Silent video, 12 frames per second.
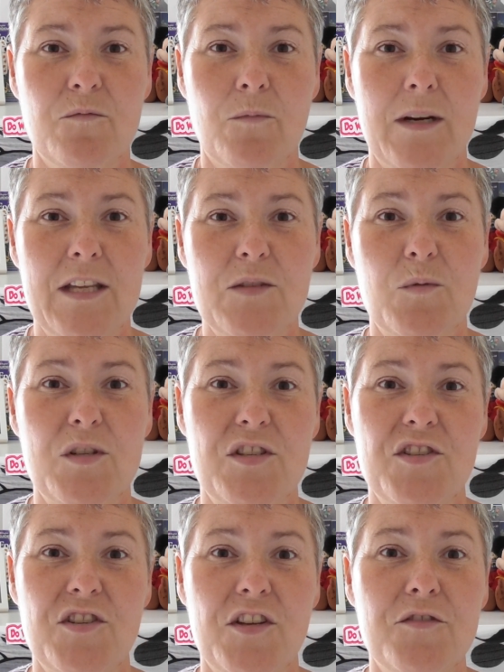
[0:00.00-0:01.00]
money towards
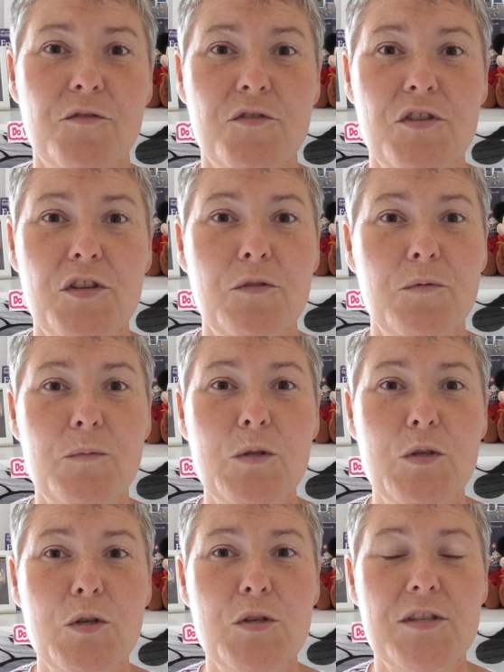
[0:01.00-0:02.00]
the shuttles that you
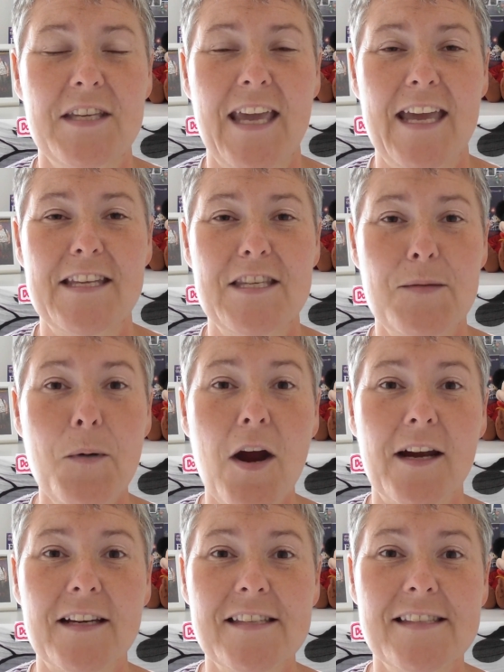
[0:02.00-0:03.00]
would use to get to the
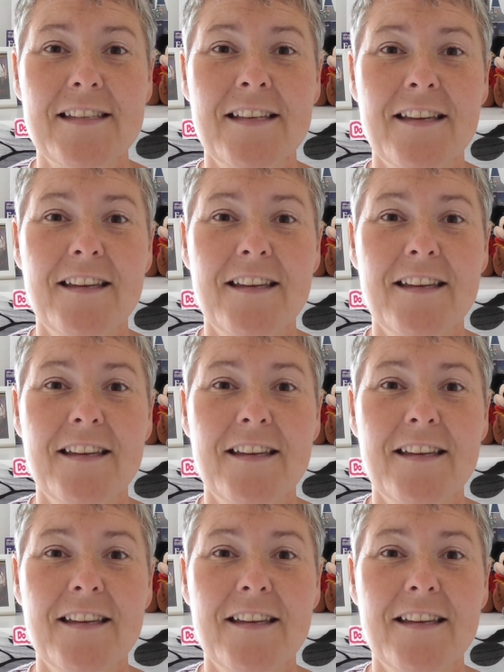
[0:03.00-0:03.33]
parks.